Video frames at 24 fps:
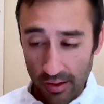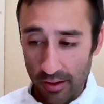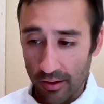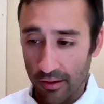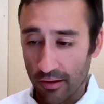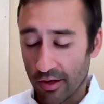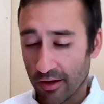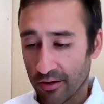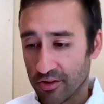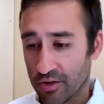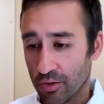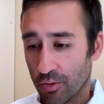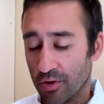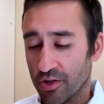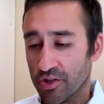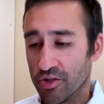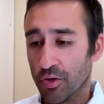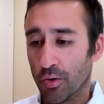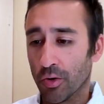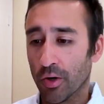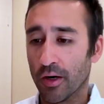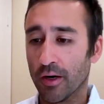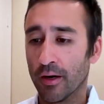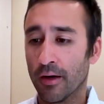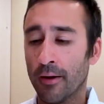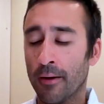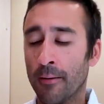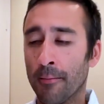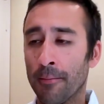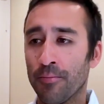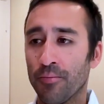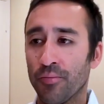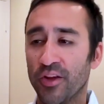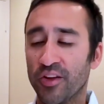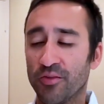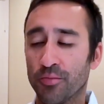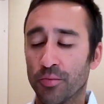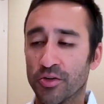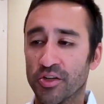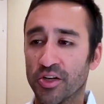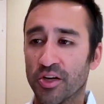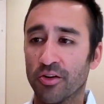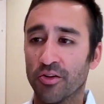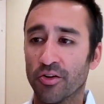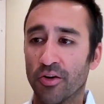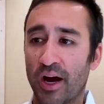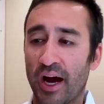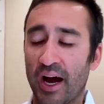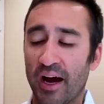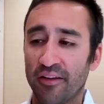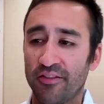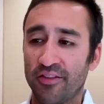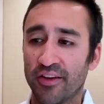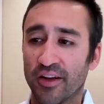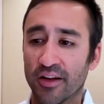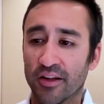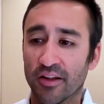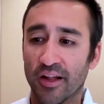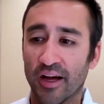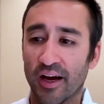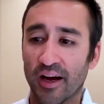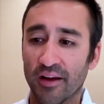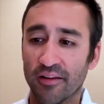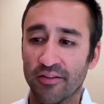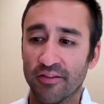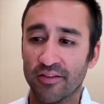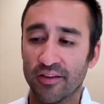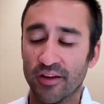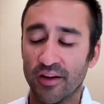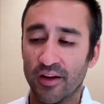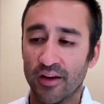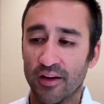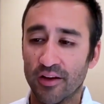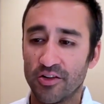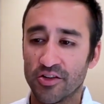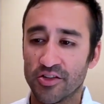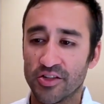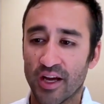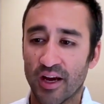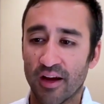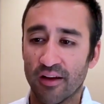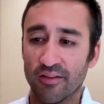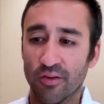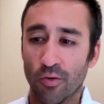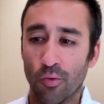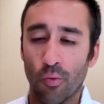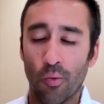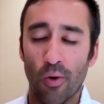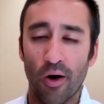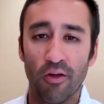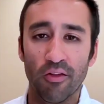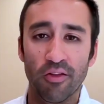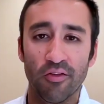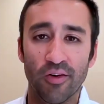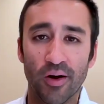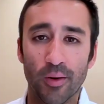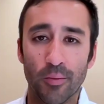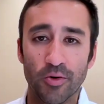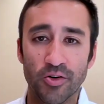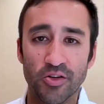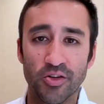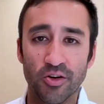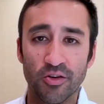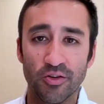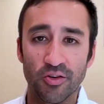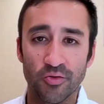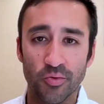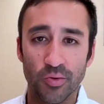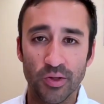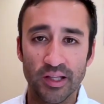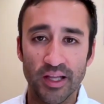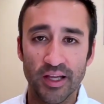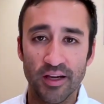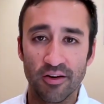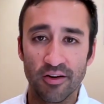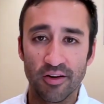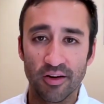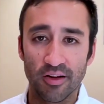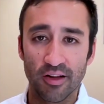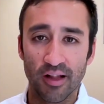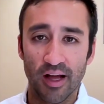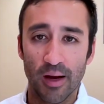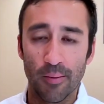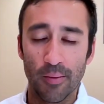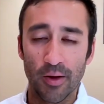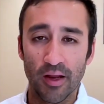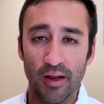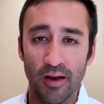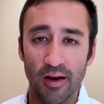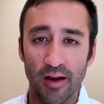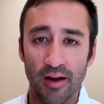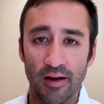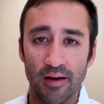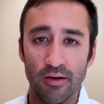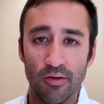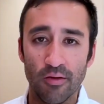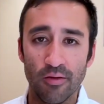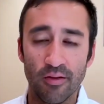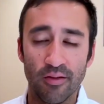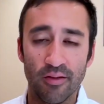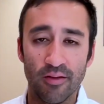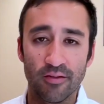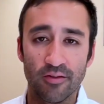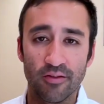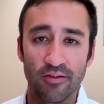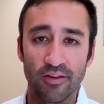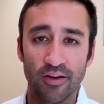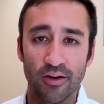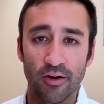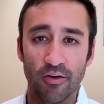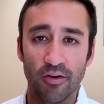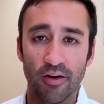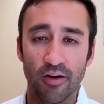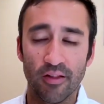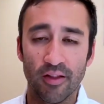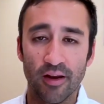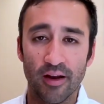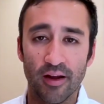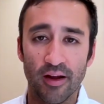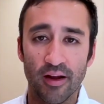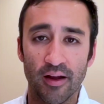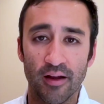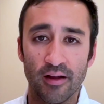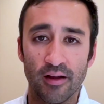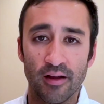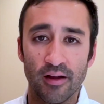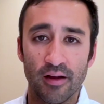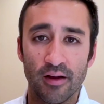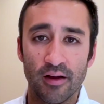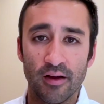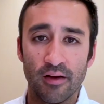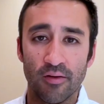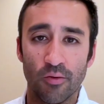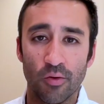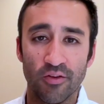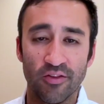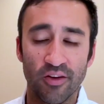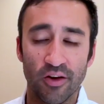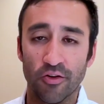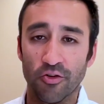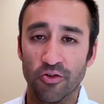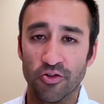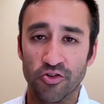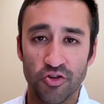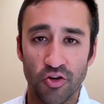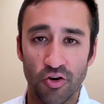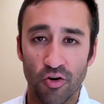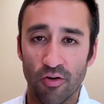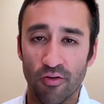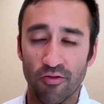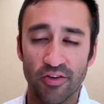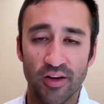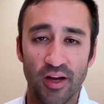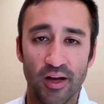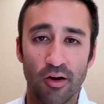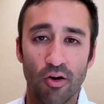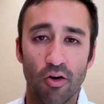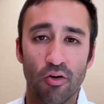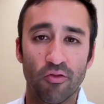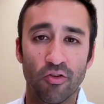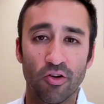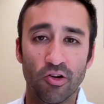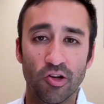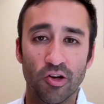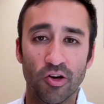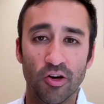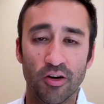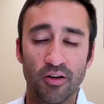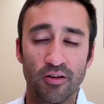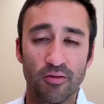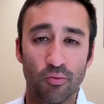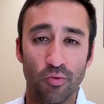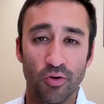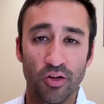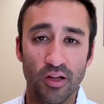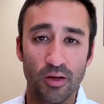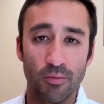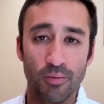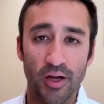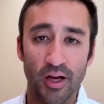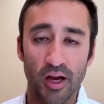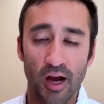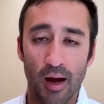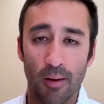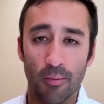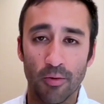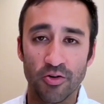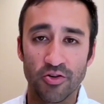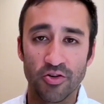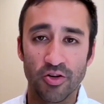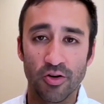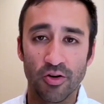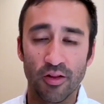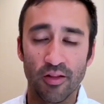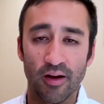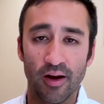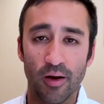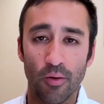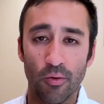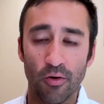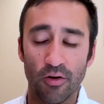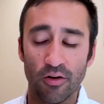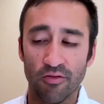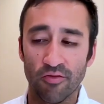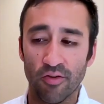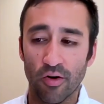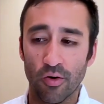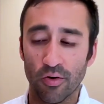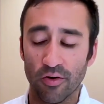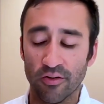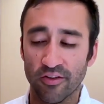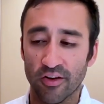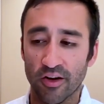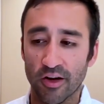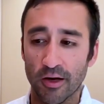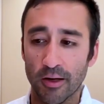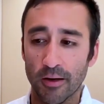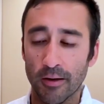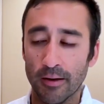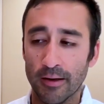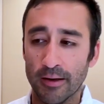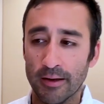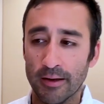long story short, this particular asset class just has a wealth of opportunities related to climate. And I knew that this is an area that I was underserved, kind of overlooked, really big opportunity that I wanted to focus on.